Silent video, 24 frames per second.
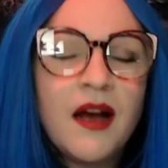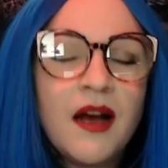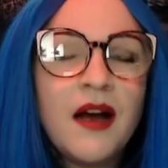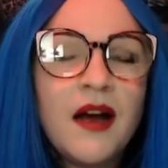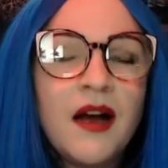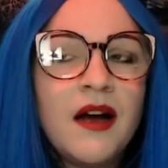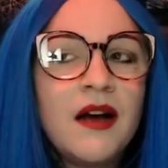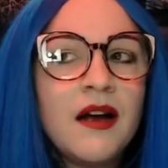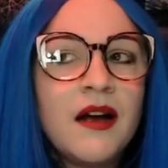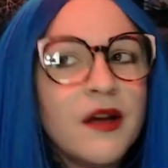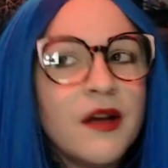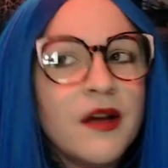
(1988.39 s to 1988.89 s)

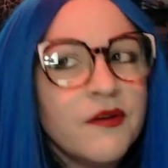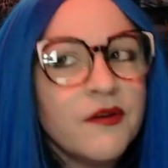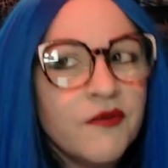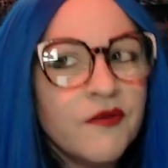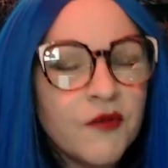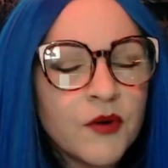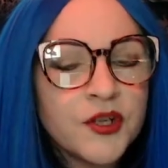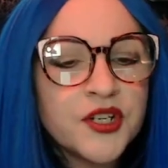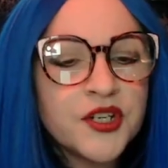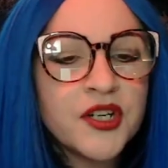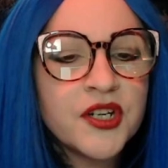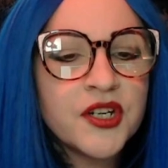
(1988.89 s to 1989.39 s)

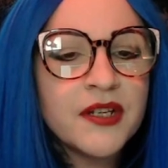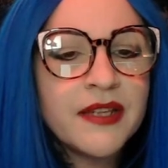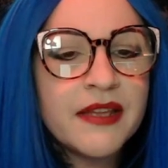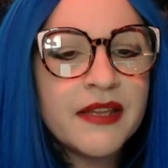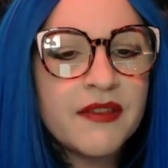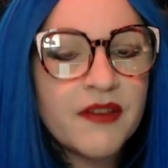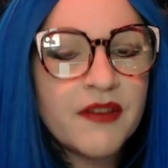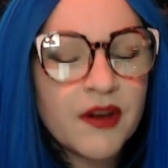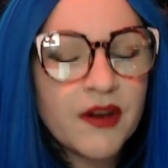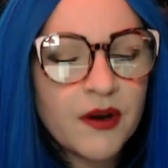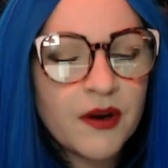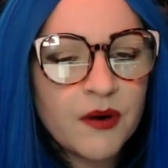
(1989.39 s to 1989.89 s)
Unfortunately,
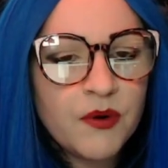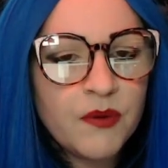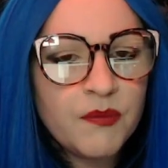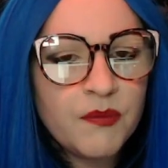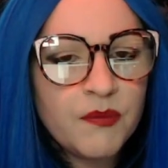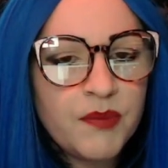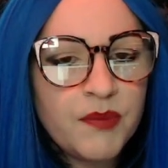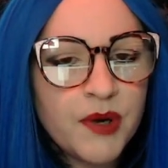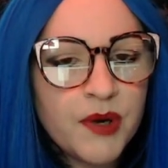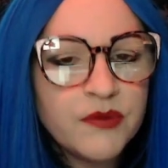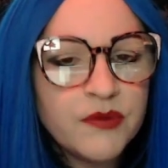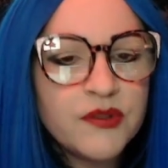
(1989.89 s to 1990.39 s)
though,
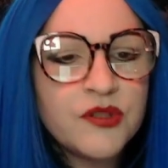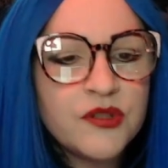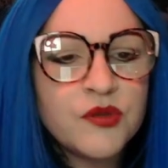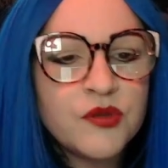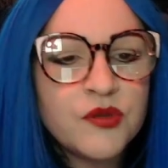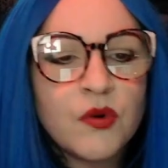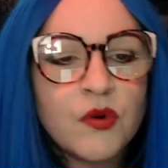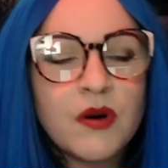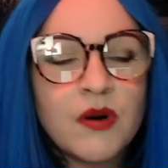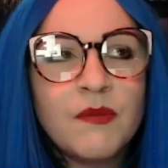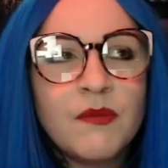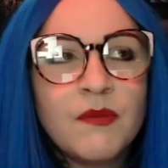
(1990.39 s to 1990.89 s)
Bone
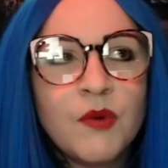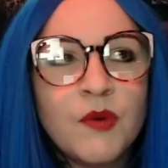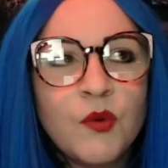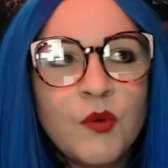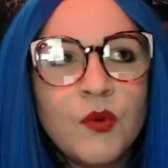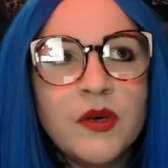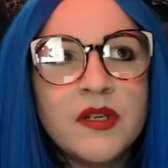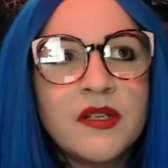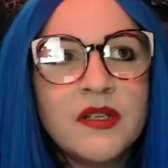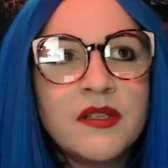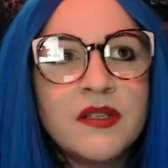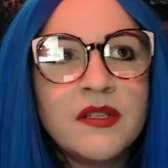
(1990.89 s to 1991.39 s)
Storm
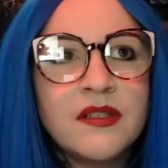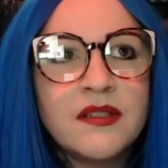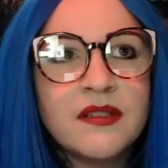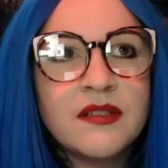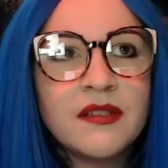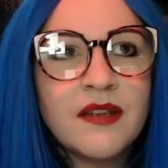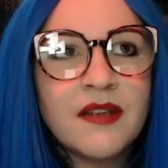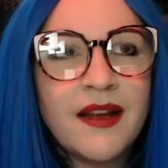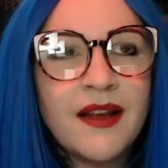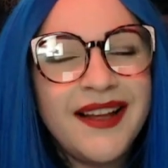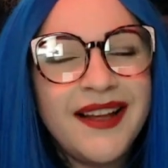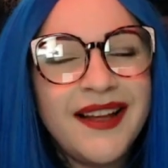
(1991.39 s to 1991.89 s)

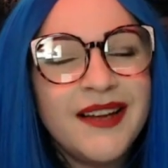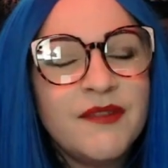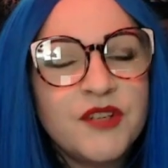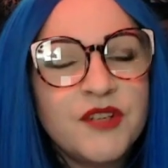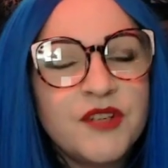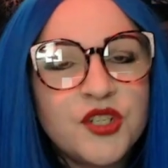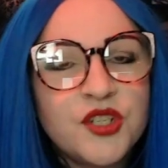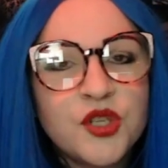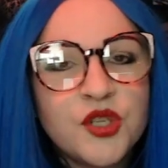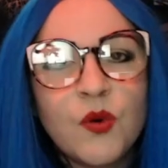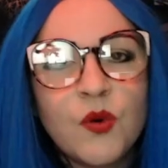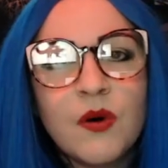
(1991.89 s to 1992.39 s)
was kind of a
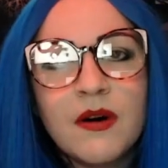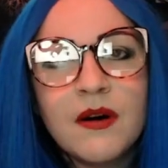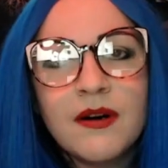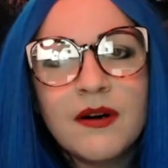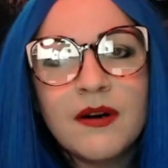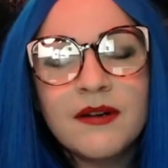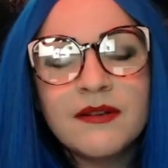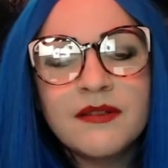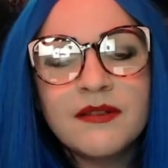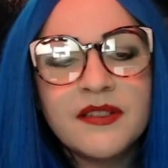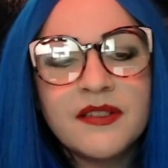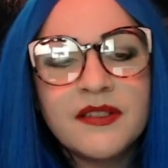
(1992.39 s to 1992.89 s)

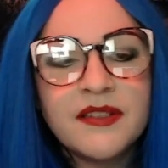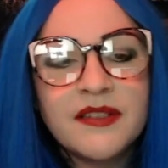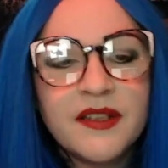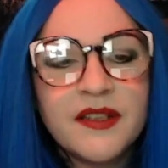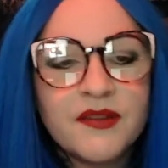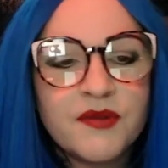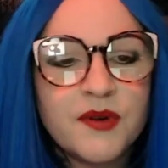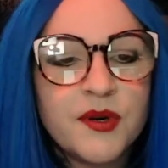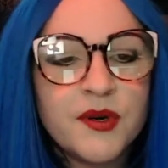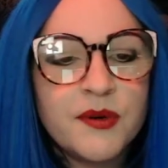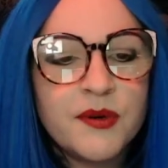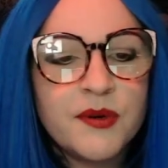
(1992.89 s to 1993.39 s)
chore to
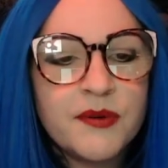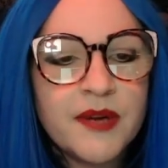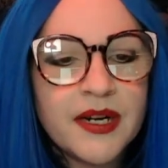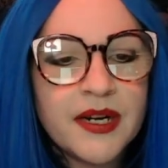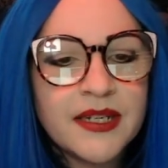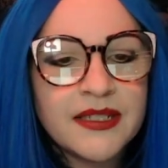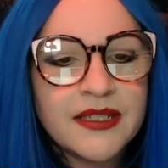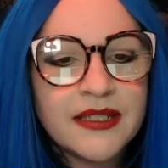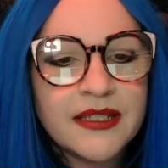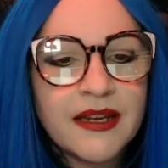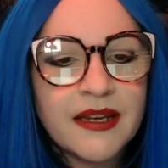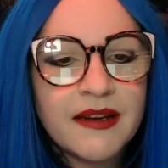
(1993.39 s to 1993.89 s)
sit through,
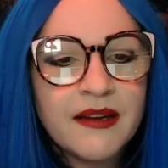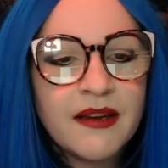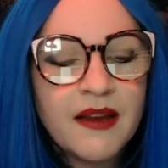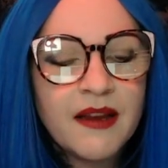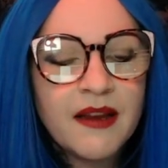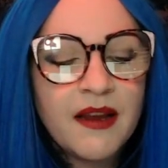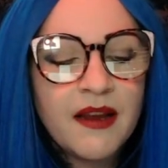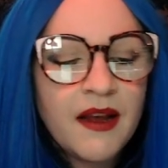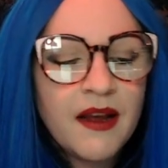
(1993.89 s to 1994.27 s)
gonna say.